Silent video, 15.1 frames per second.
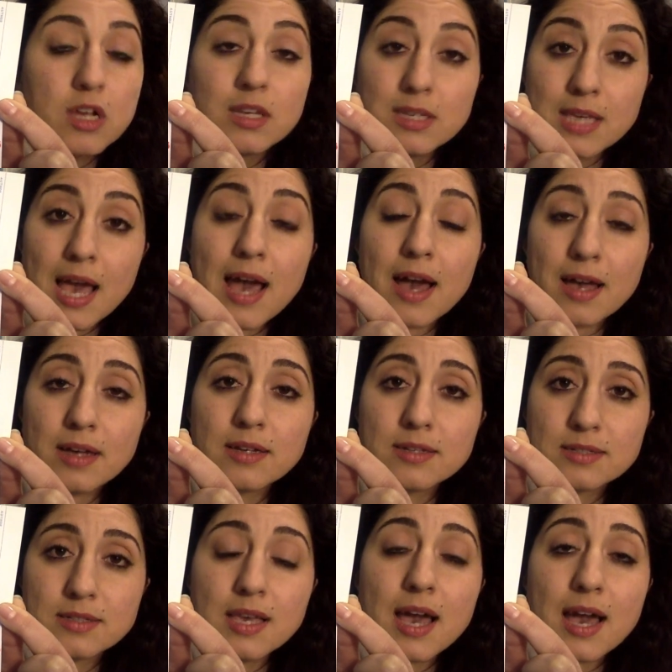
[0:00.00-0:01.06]
Yeah,
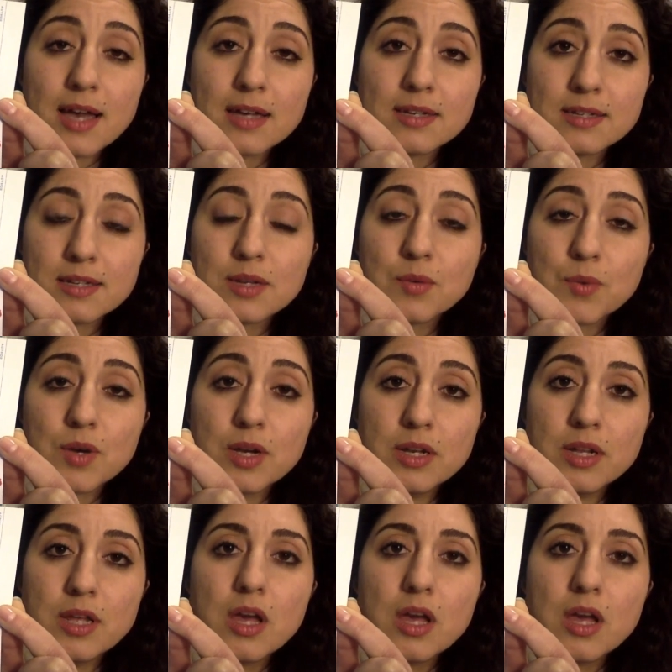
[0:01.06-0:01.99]
it would.